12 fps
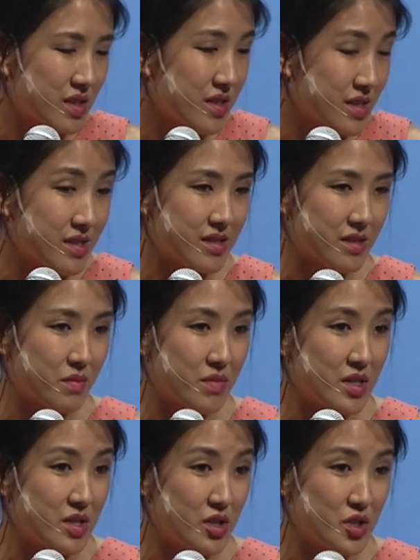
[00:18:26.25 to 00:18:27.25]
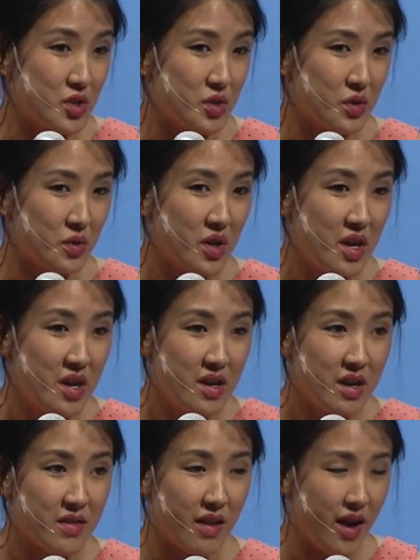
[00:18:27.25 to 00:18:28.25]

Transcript: this is an issue that